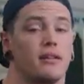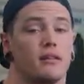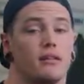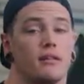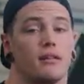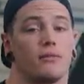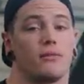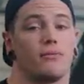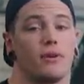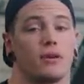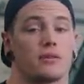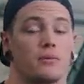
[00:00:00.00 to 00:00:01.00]
night. The Foo
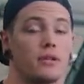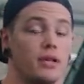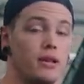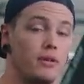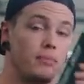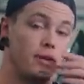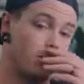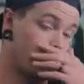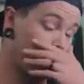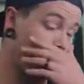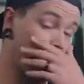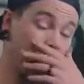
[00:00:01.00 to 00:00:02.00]
Fighters were in town. They played
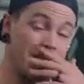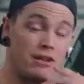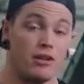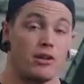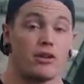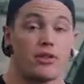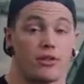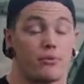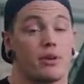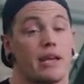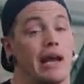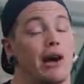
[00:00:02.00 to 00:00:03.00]
for like
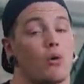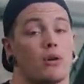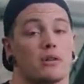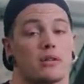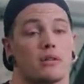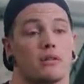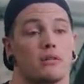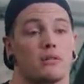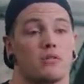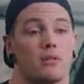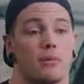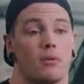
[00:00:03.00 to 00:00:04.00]
3 hours.
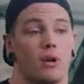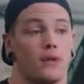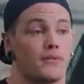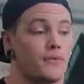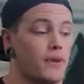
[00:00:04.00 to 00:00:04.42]
It's one of my wife's